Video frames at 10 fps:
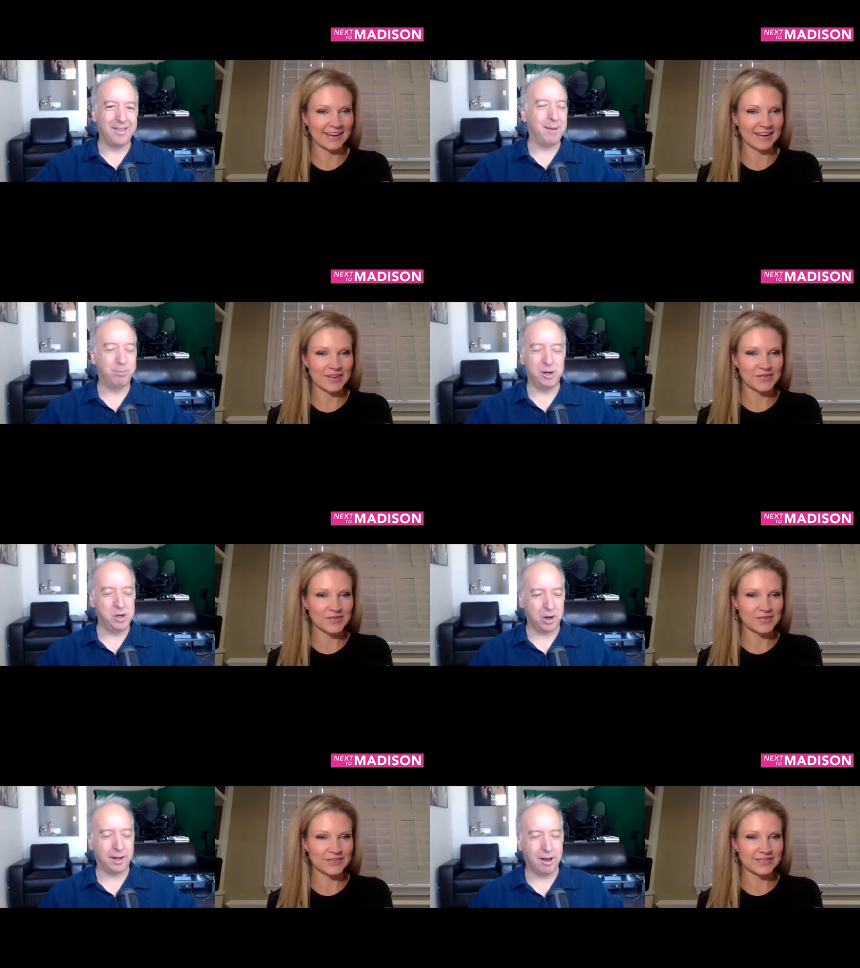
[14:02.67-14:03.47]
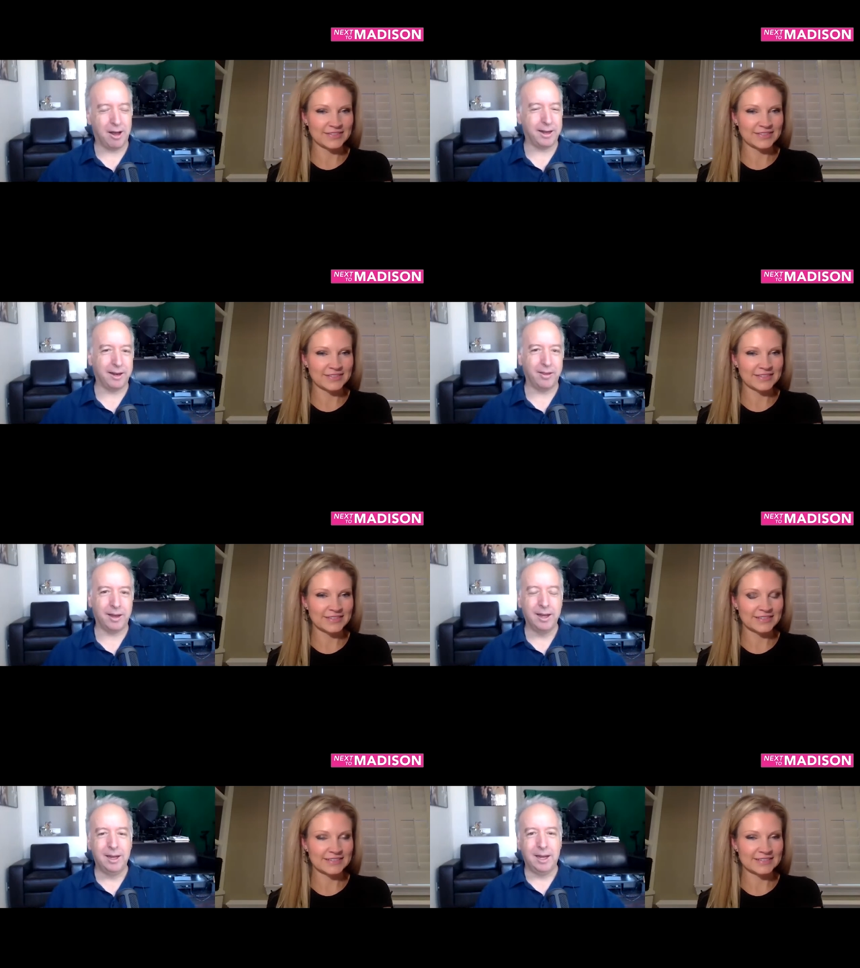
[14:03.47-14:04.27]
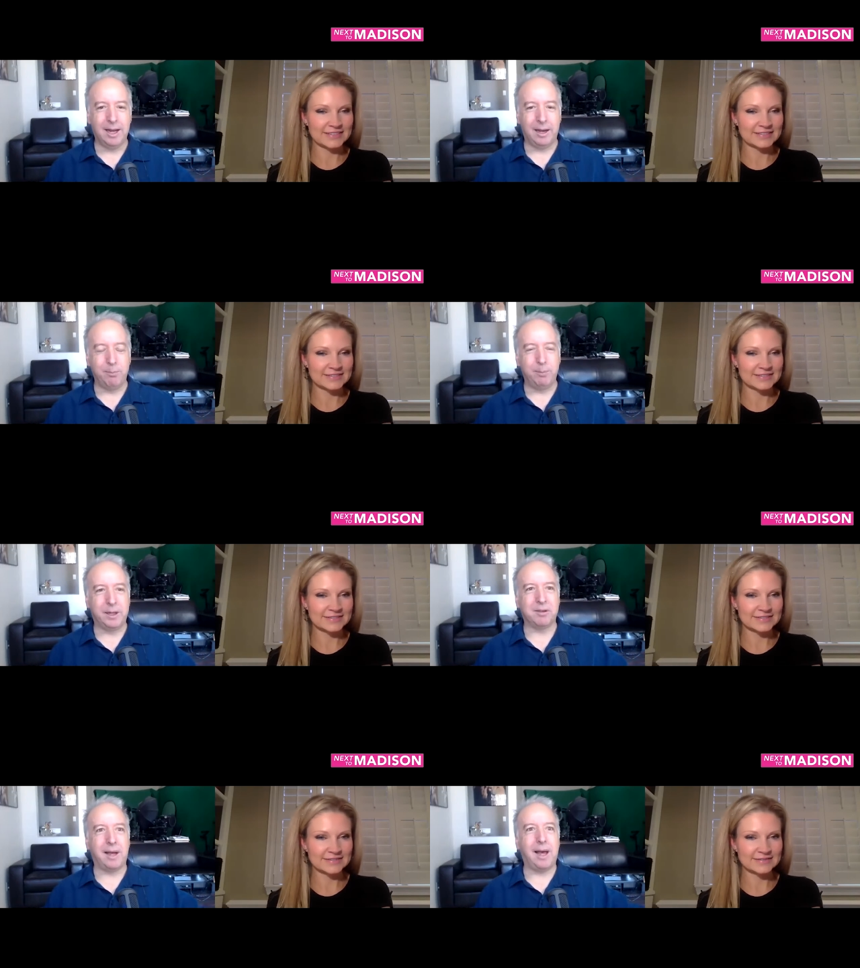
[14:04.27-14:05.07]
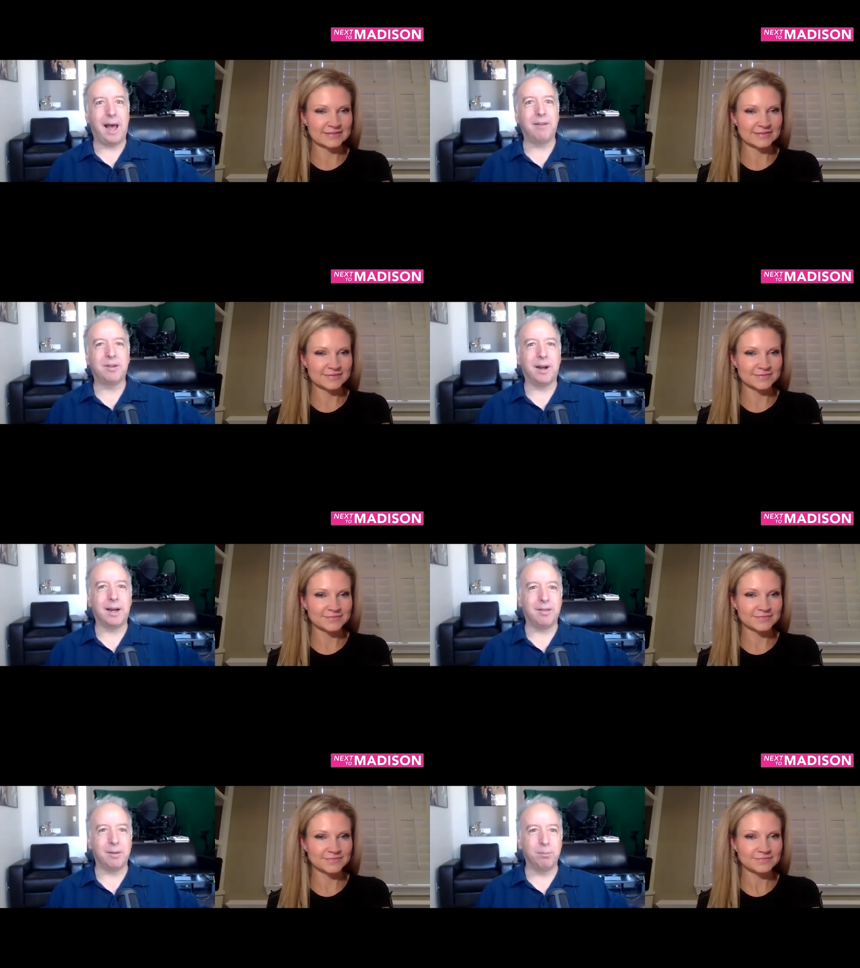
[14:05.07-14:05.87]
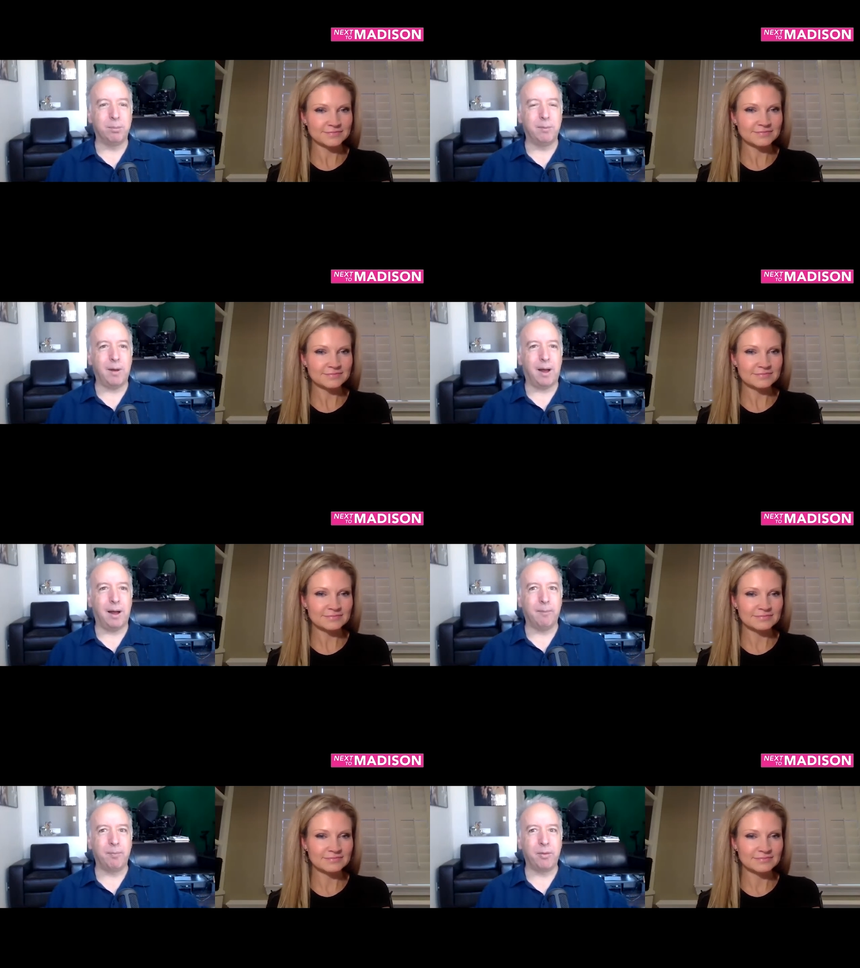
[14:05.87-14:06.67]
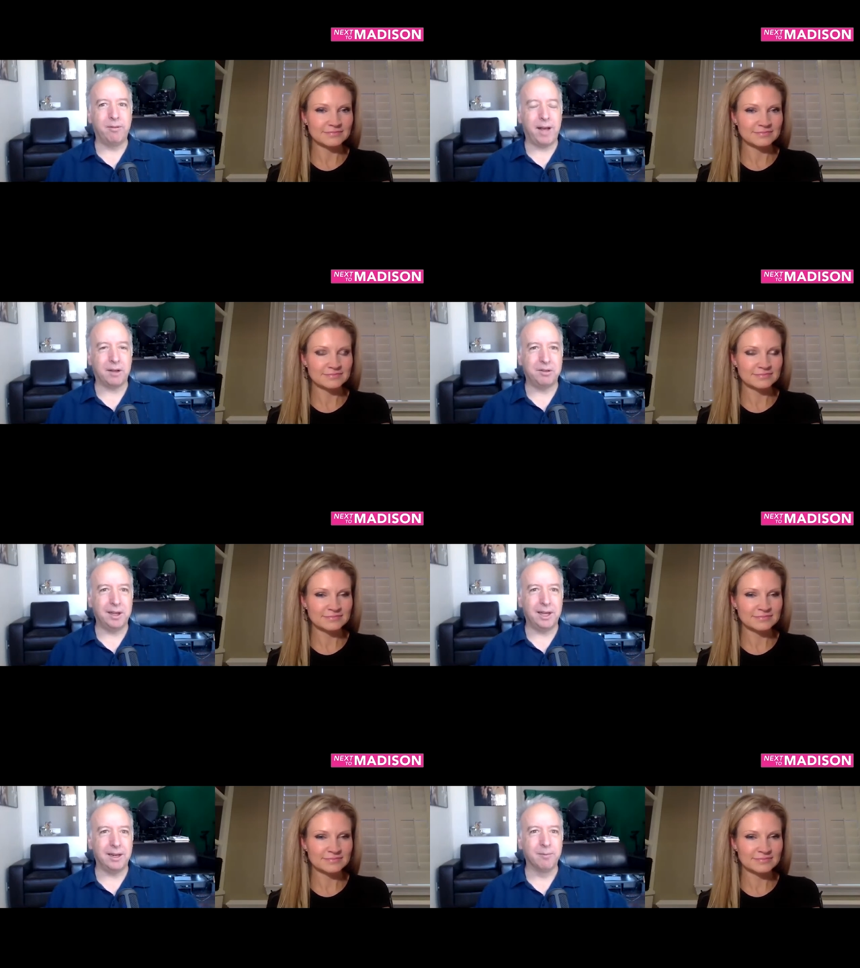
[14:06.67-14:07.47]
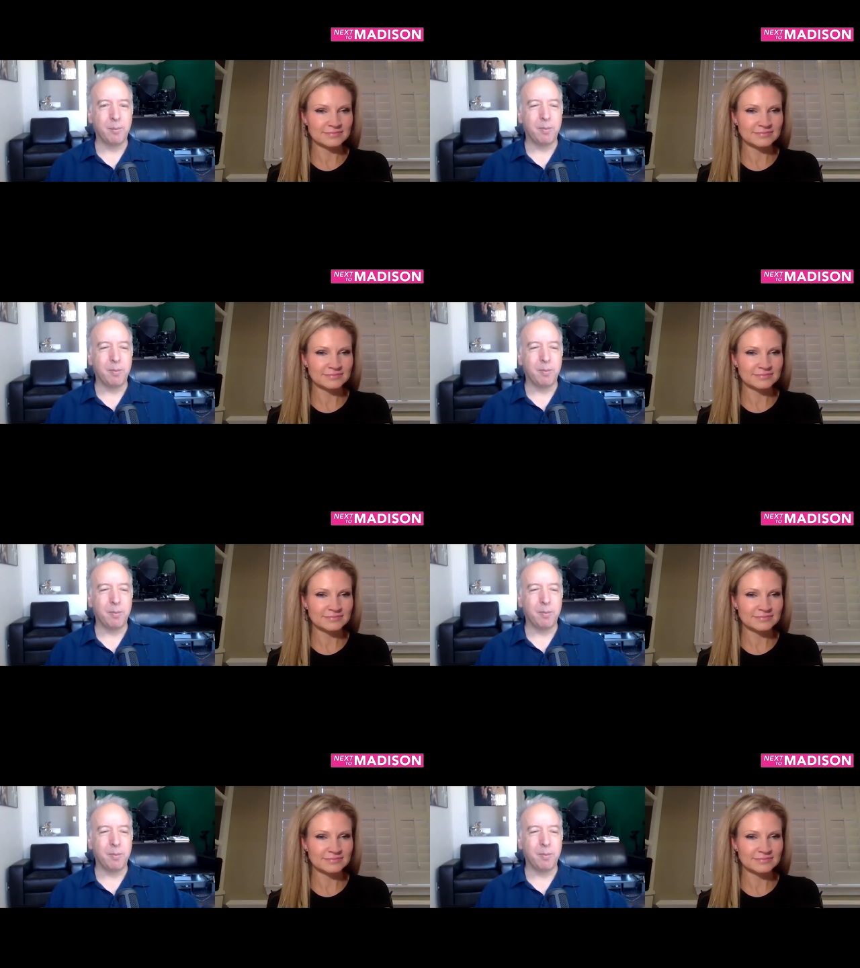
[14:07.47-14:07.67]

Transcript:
Speaker 1: am pretty sure I caught it. And then, and because I, after I got the um, the vaccine,